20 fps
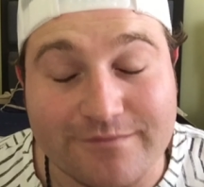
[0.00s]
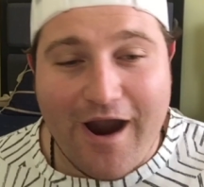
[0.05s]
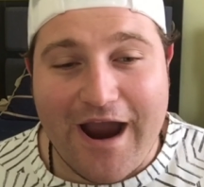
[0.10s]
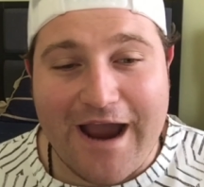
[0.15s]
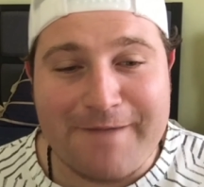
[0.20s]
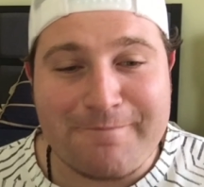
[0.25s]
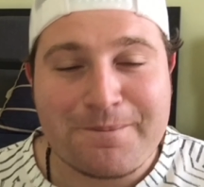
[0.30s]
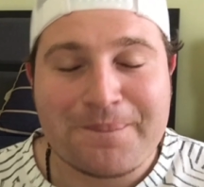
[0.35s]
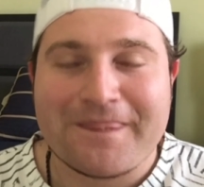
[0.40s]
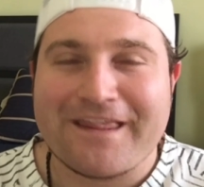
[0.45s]
Alright,
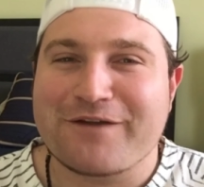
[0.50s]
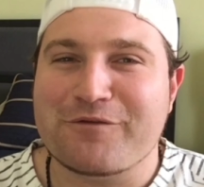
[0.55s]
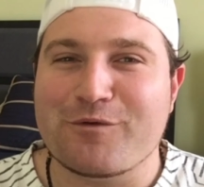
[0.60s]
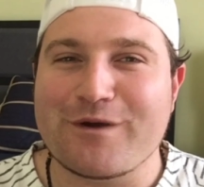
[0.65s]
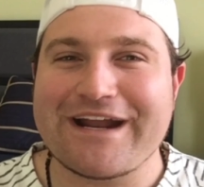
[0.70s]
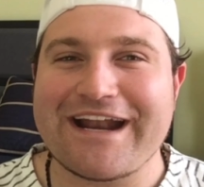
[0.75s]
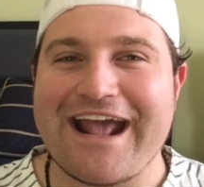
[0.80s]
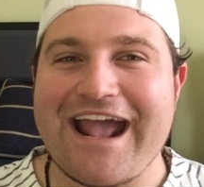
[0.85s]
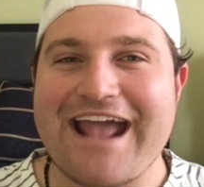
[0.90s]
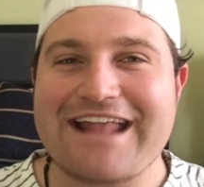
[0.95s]
we're
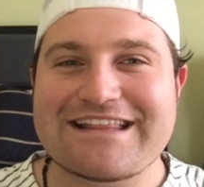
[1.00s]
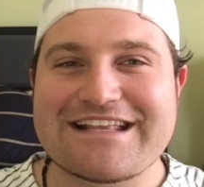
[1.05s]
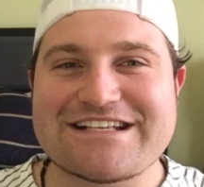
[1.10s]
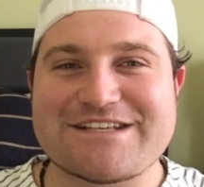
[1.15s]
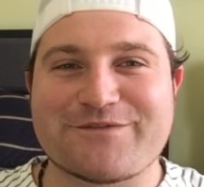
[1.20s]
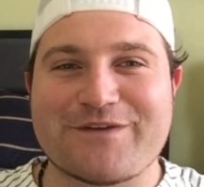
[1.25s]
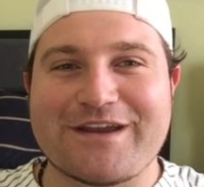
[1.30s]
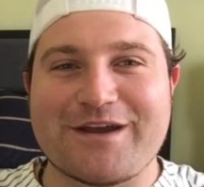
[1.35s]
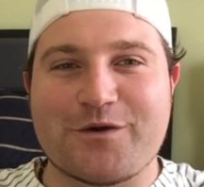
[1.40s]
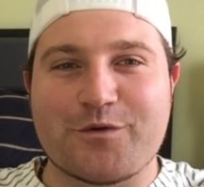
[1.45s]
gonna end this
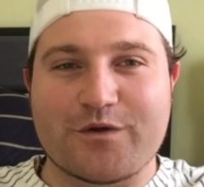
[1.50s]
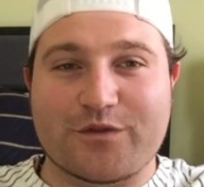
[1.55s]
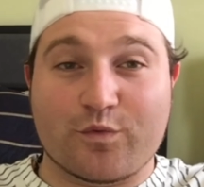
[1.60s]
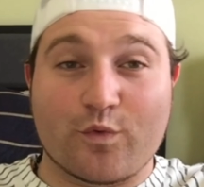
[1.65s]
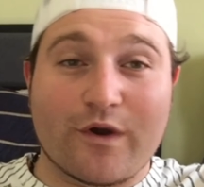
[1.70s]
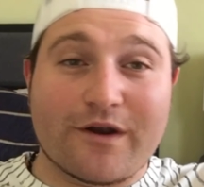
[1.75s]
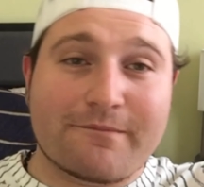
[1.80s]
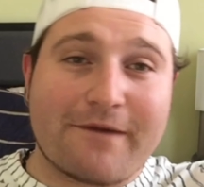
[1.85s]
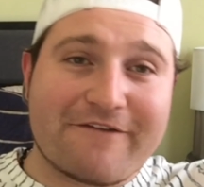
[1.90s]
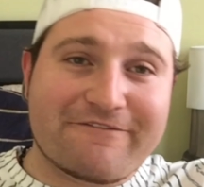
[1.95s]
video with one
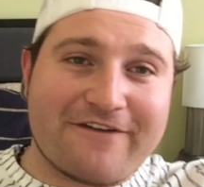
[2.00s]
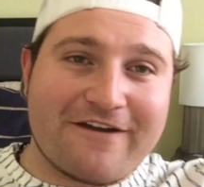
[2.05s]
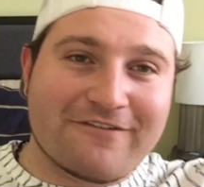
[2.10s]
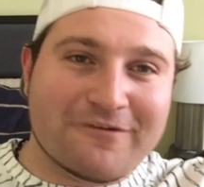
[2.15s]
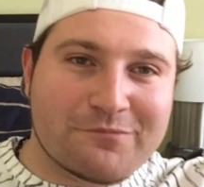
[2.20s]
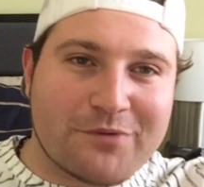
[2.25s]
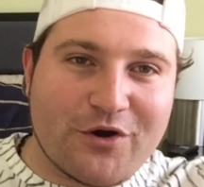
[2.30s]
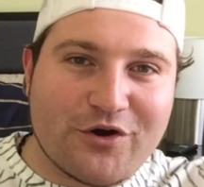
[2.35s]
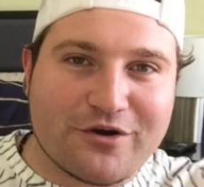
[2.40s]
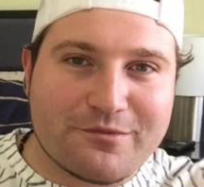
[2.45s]
of my favorite
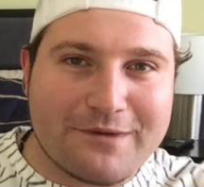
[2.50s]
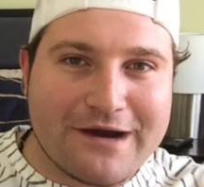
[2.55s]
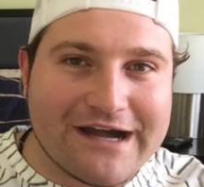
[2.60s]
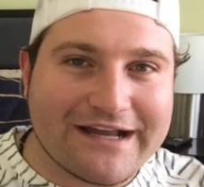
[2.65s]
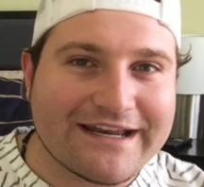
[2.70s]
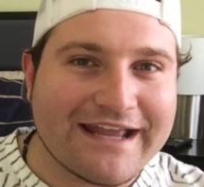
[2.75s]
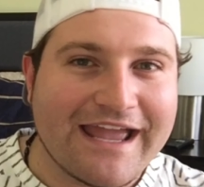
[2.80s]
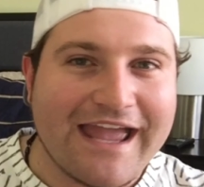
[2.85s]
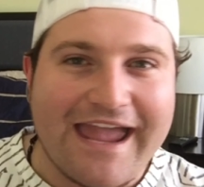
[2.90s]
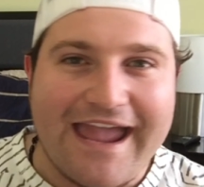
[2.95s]

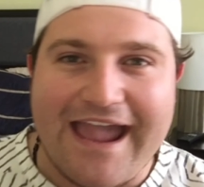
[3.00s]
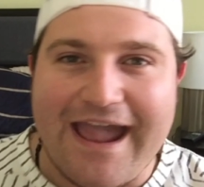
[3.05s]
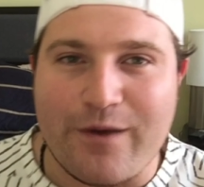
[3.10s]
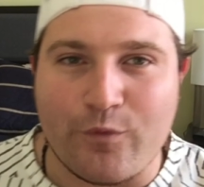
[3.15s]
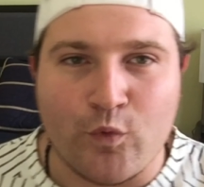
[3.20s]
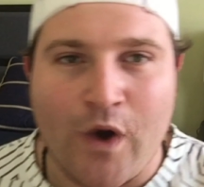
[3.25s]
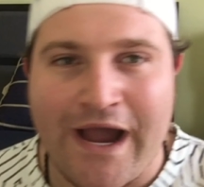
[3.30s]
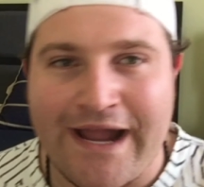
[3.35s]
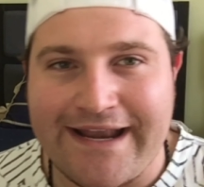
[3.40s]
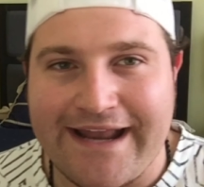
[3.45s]
Pokemon, and
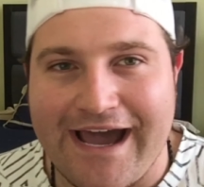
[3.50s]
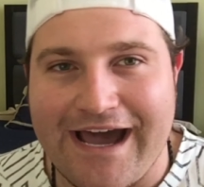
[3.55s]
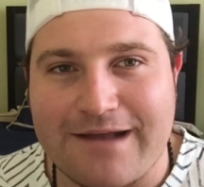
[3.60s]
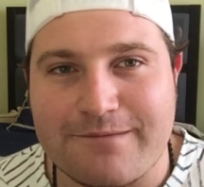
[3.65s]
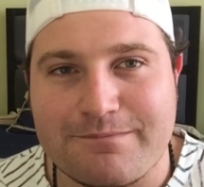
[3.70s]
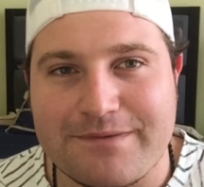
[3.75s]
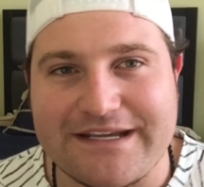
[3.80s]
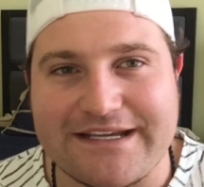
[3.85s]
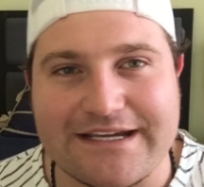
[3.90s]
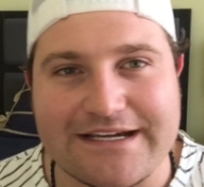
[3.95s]
why not?
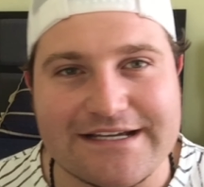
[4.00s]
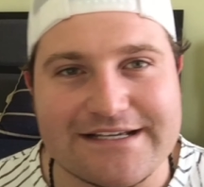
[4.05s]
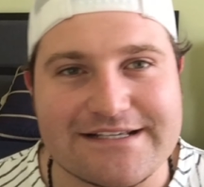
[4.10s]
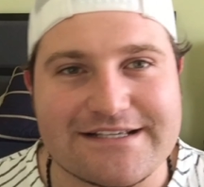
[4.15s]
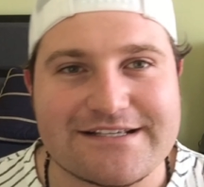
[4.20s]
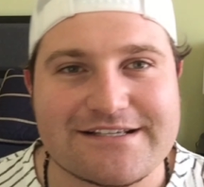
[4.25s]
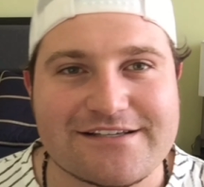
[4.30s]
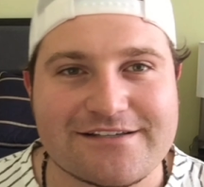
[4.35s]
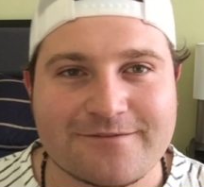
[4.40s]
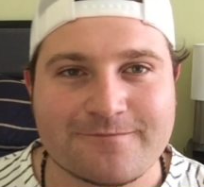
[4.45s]

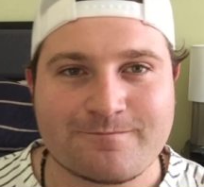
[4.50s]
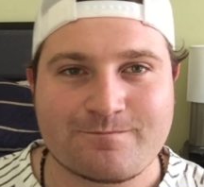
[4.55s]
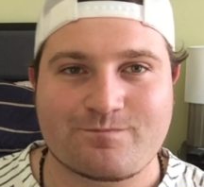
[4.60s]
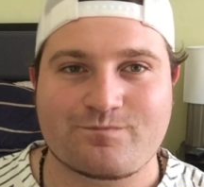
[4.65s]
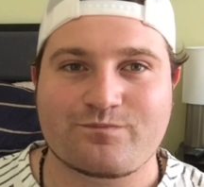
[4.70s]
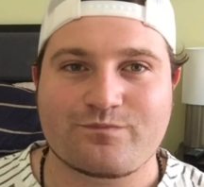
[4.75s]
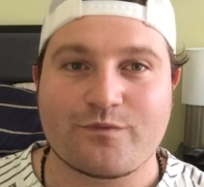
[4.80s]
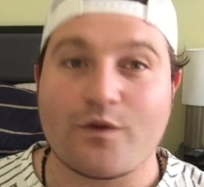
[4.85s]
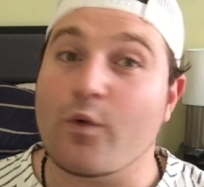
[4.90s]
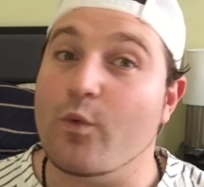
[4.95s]
Because
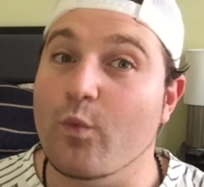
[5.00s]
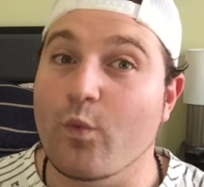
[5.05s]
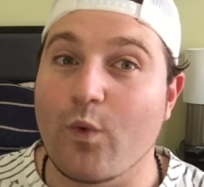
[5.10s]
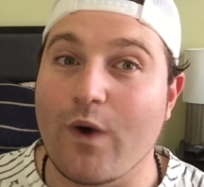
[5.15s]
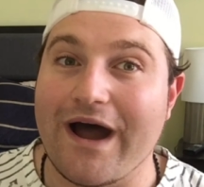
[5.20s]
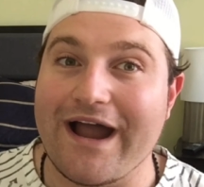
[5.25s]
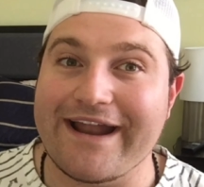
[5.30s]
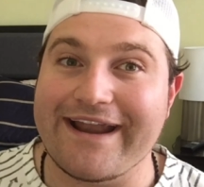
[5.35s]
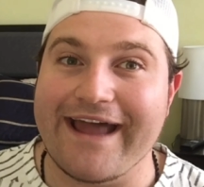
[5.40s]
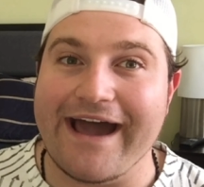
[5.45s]

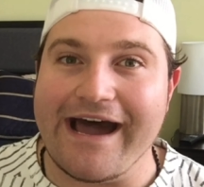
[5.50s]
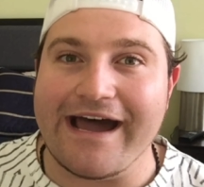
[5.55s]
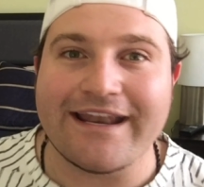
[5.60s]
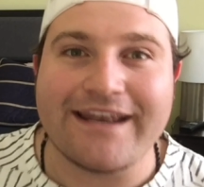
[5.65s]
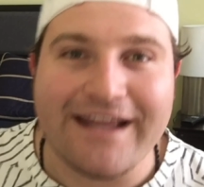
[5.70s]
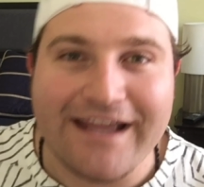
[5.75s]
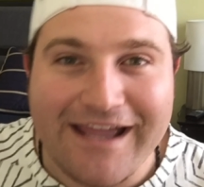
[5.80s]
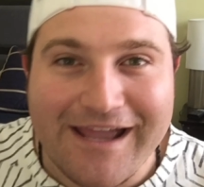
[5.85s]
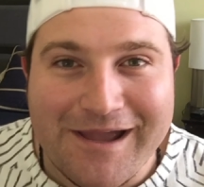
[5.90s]
why not?